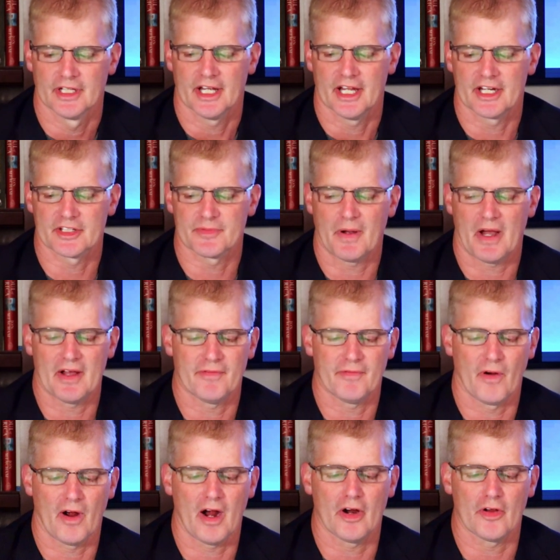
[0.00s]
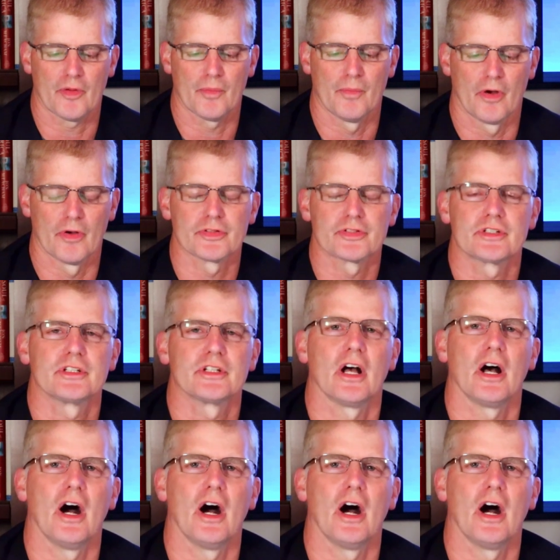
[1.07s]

It is by far the most